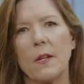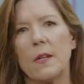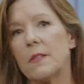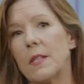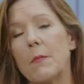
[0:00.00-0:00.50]

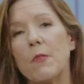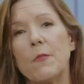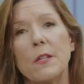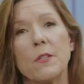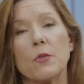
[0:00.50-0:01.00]
Some
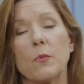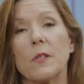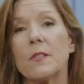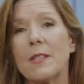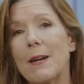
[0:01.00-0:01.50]
offenders will
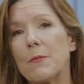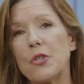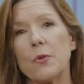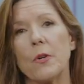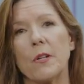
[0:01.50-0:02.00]
stop
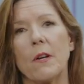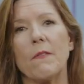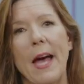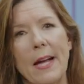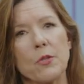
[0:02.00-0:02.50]
short of
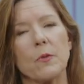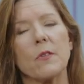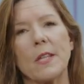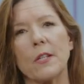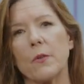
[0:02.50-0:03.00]
actual
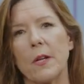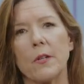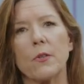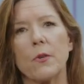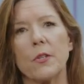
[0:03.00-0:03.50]
sexual
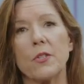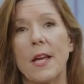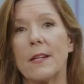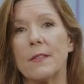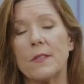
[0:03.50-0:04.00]
intercourse
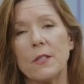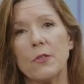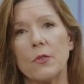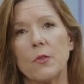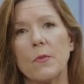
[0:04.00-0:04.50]
and
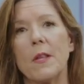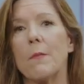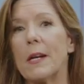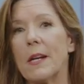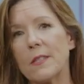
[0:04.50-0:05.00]
assume that
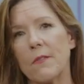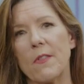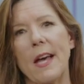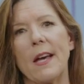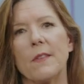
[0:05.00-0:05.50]
because of
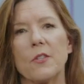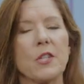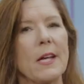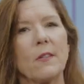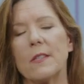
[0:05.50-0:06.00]
that, the
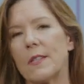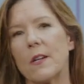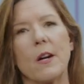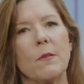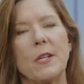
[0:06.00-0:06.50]
child isn't
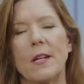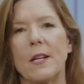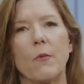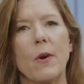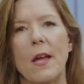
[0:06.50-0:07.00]
harmed in
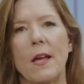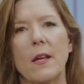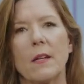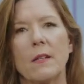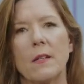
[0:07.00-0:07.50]
any way.
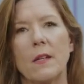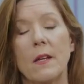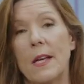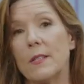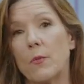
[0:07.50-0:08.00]

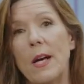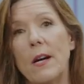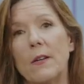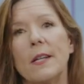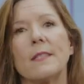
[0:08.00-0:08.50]
As
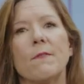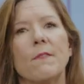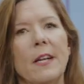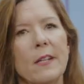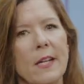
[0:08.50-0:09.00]
well, it's
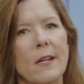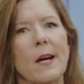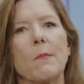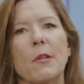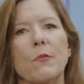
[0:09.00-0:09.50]
very
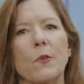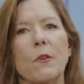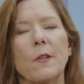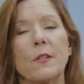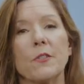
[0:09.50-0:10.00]
common for
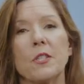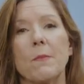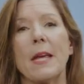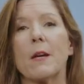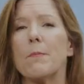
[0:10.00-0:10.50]
offenders to
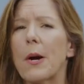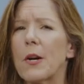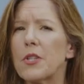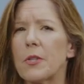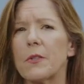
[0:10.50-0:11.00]
make
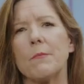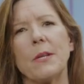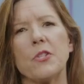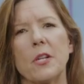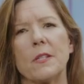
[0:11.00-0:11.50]
partial
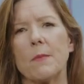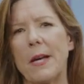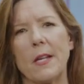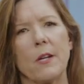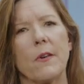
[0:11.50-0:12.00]
admissions
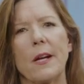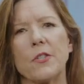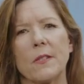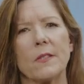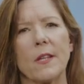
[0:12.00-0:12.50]
about
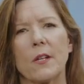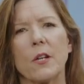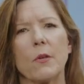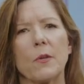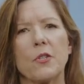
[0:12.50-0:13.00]
interactions that
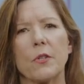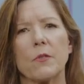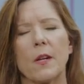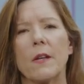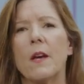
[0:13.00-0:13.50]
occur with
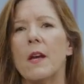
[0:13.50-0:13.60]
children.